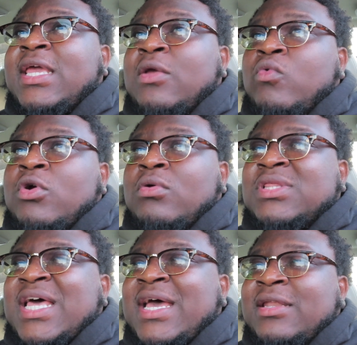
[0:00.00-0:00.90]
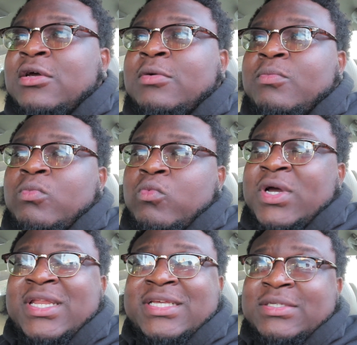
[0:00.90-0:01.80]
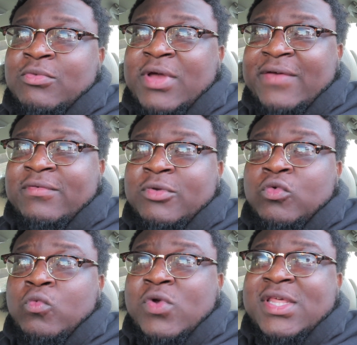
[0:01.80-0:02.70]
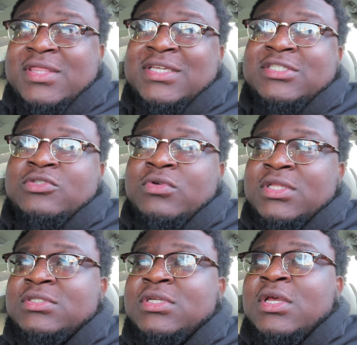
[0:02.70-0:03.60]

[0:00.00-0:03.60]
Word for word: and we'll line up what it is I'm going to have him do with his strengths.